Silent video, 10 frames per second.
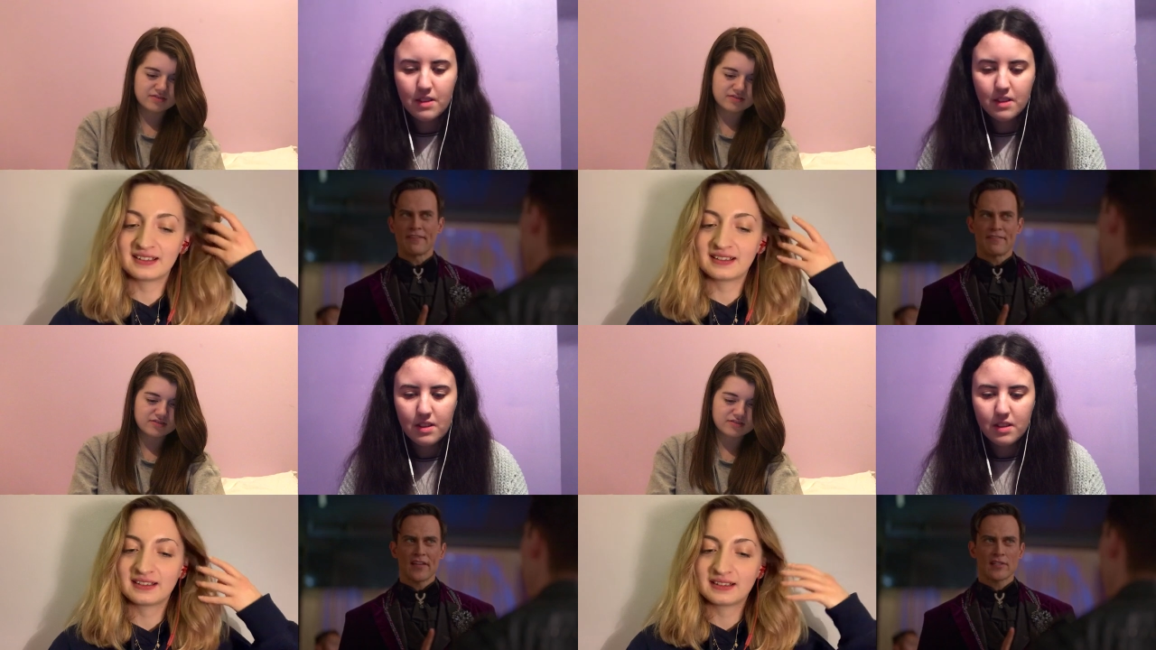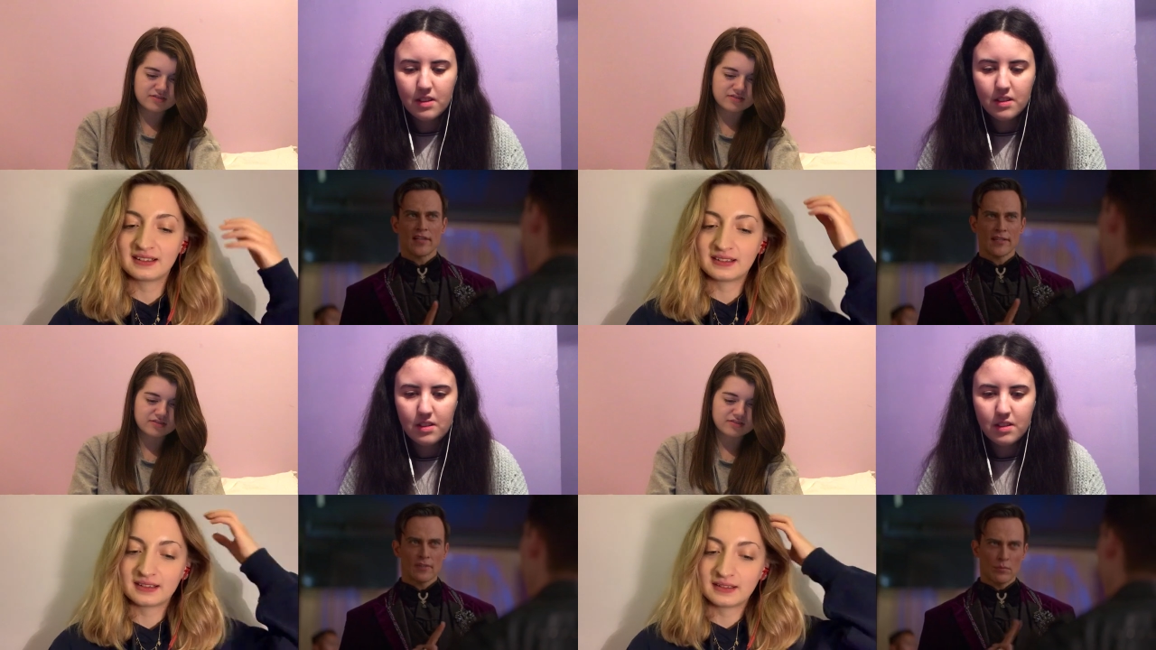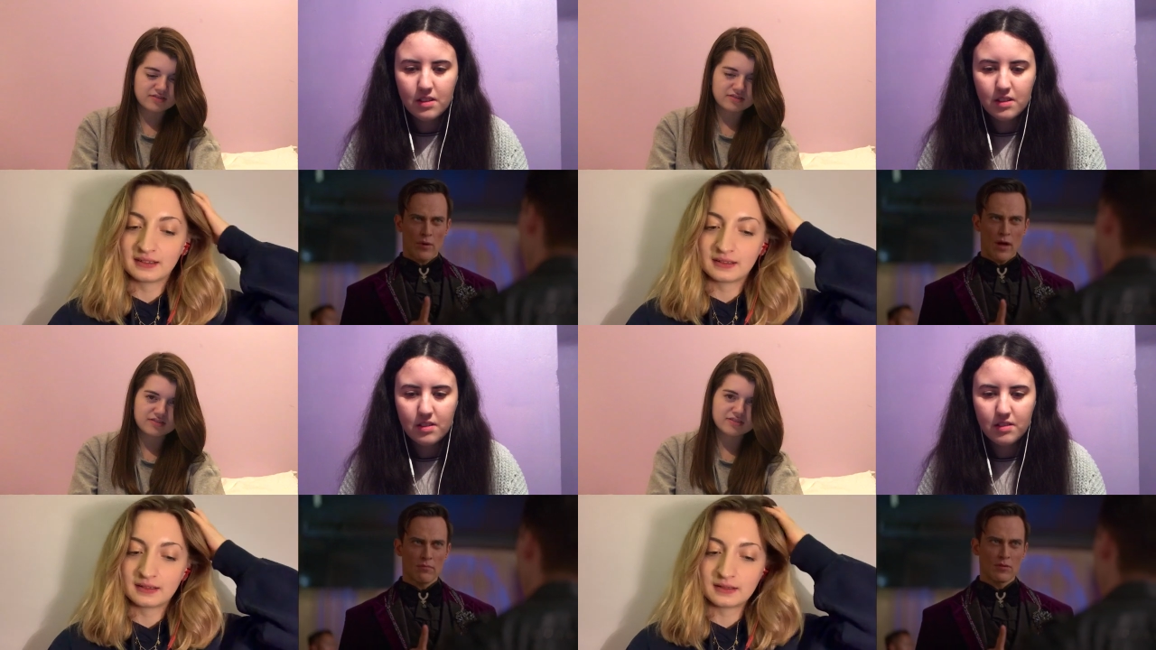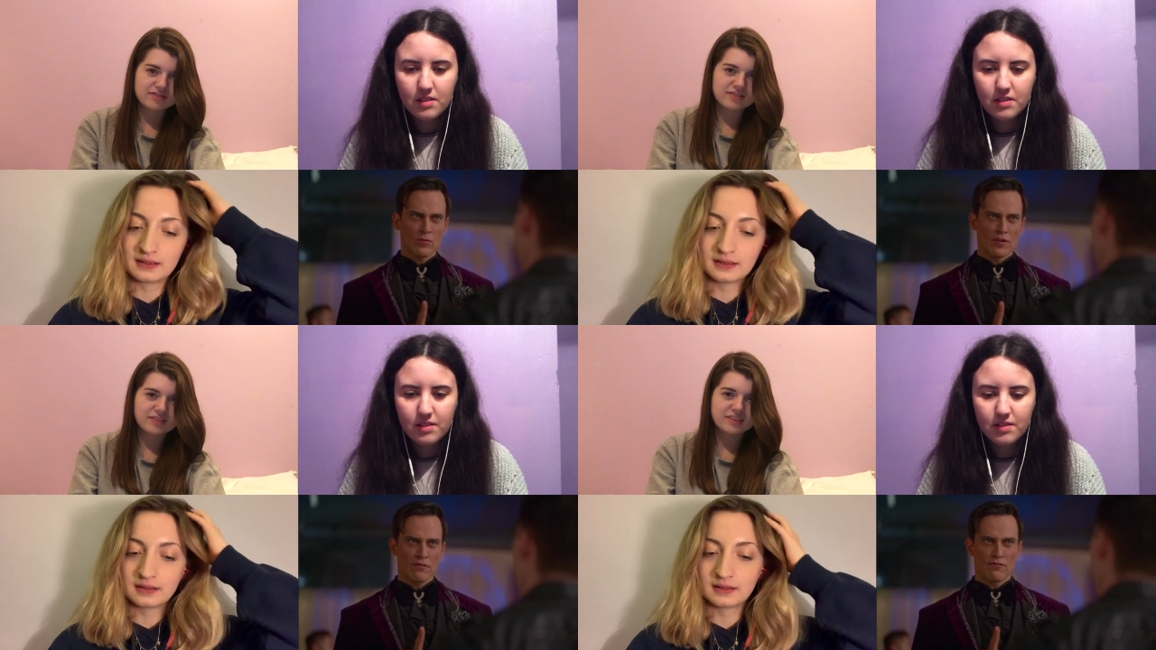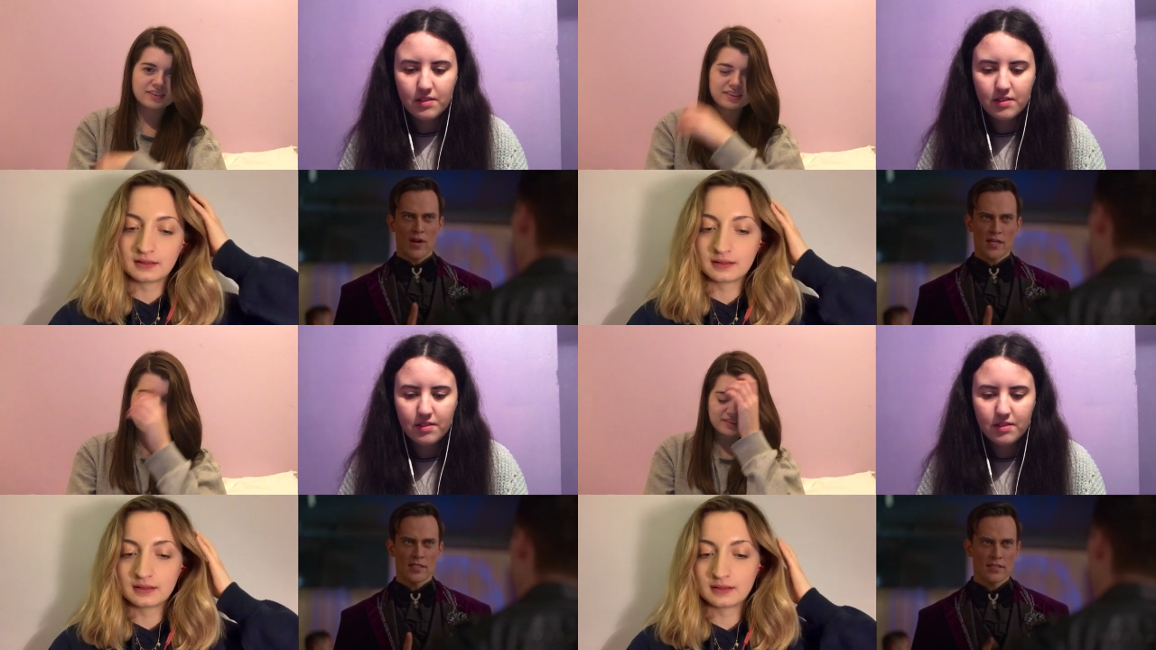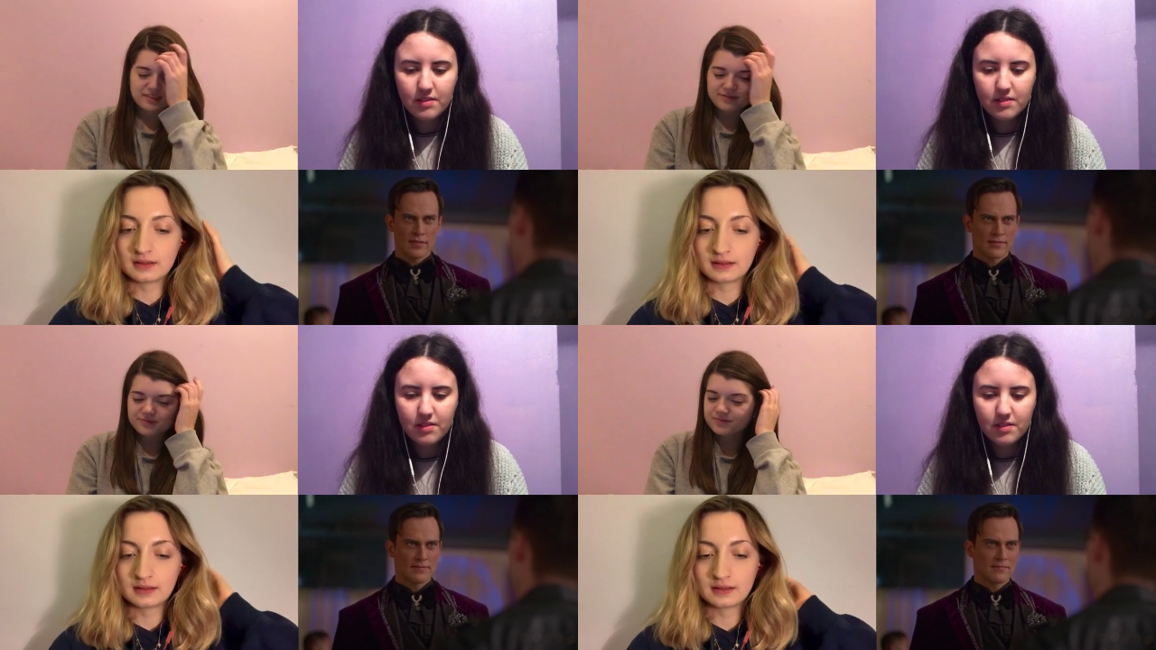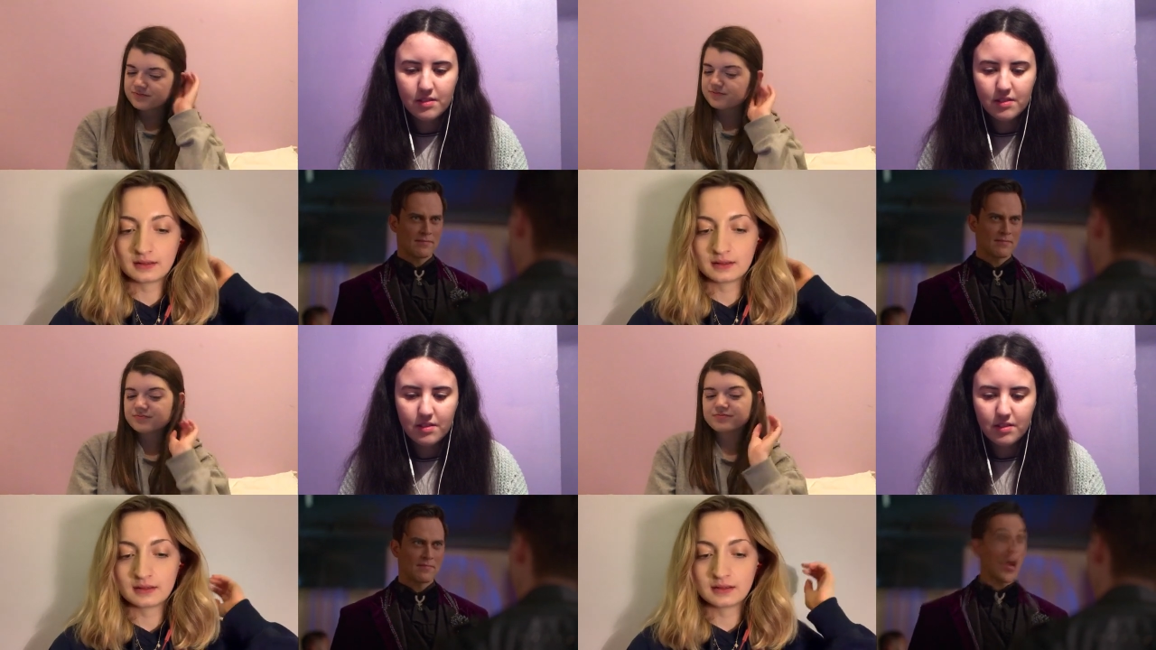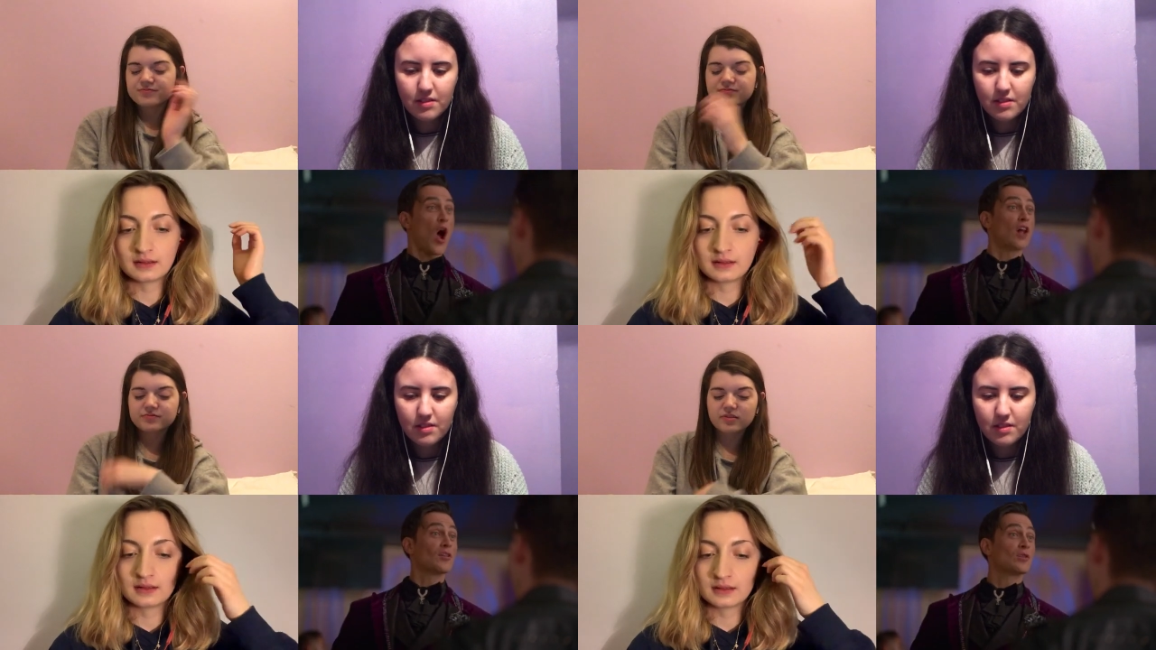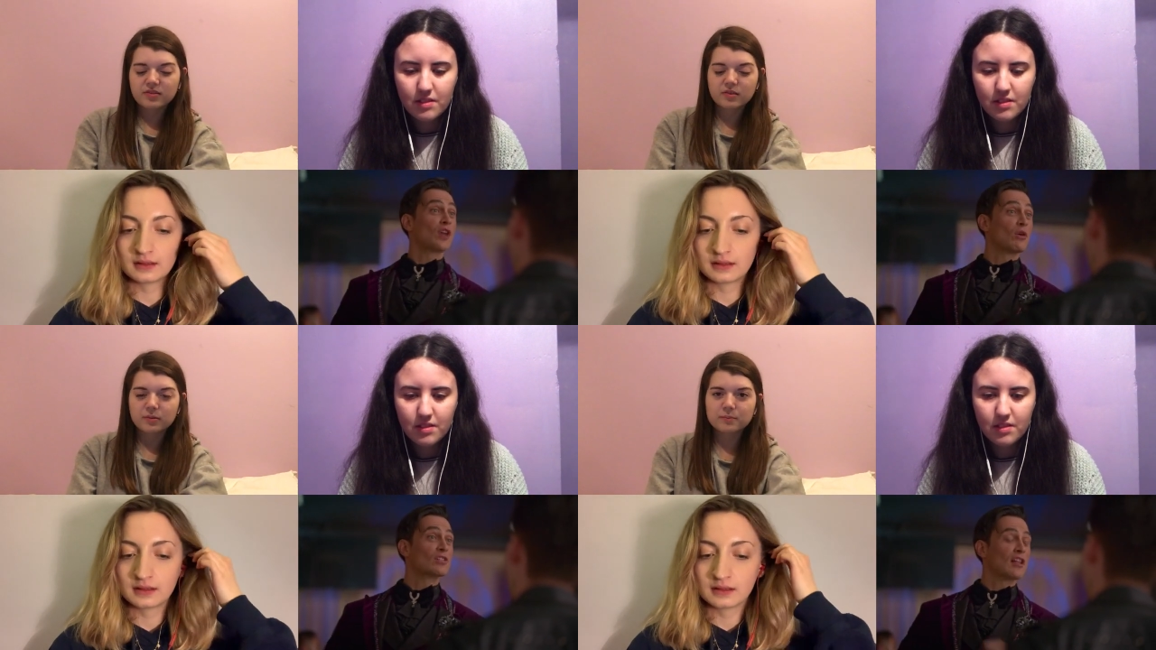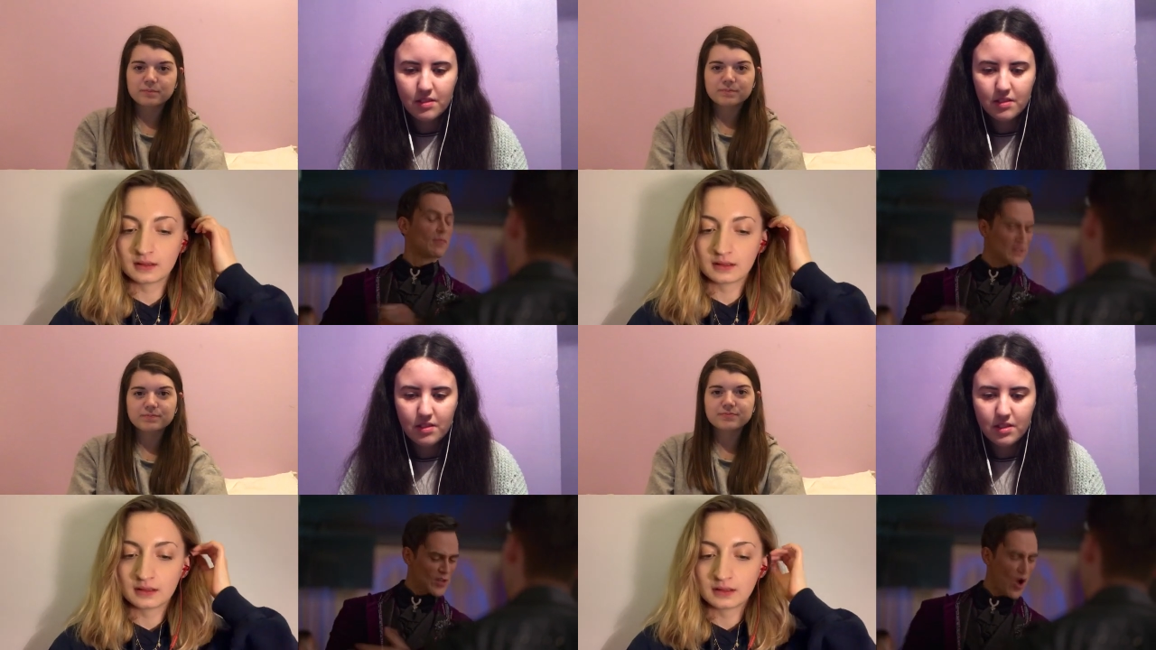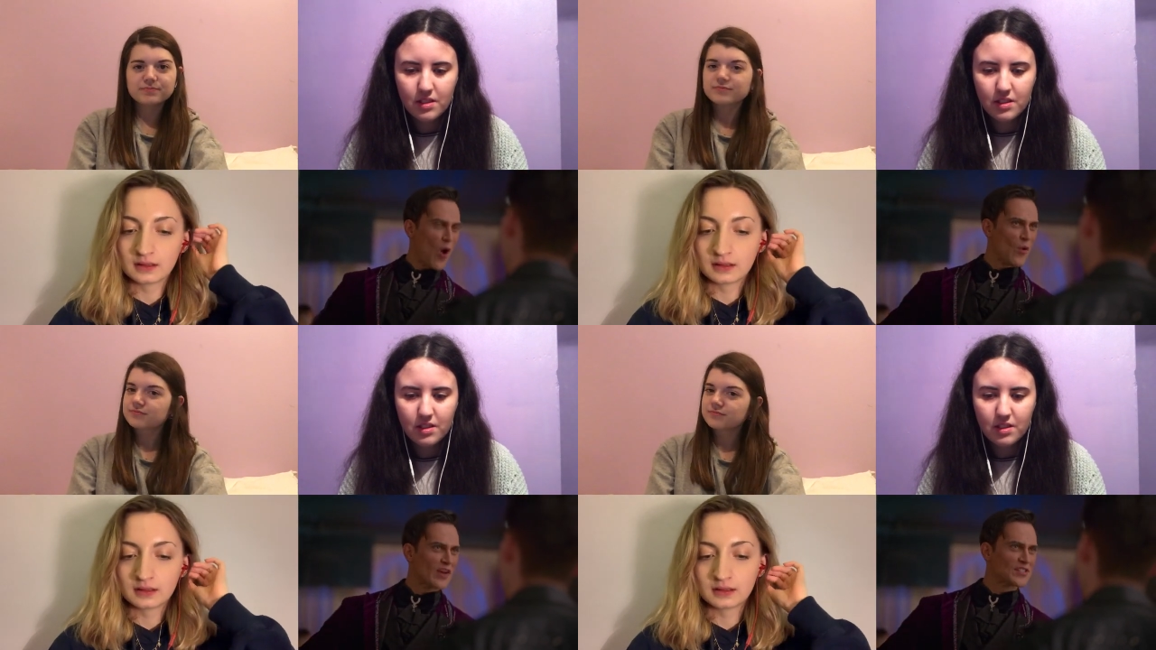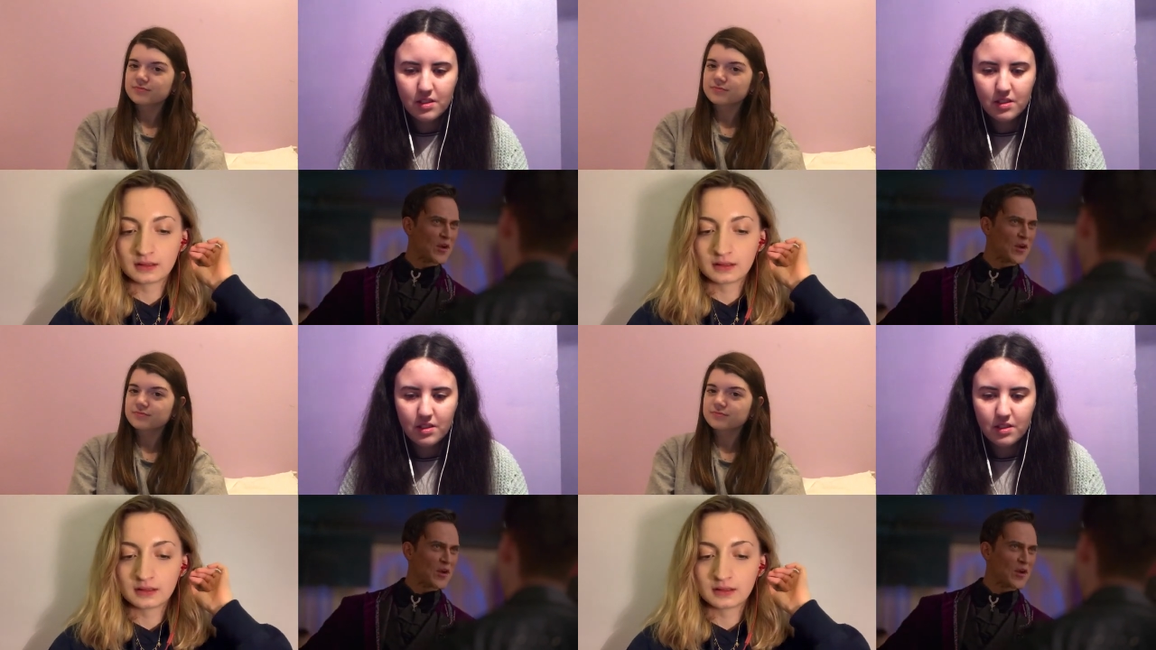Speaker 1: and fix that little problem with your friend, the Hollywood Ghost Club is always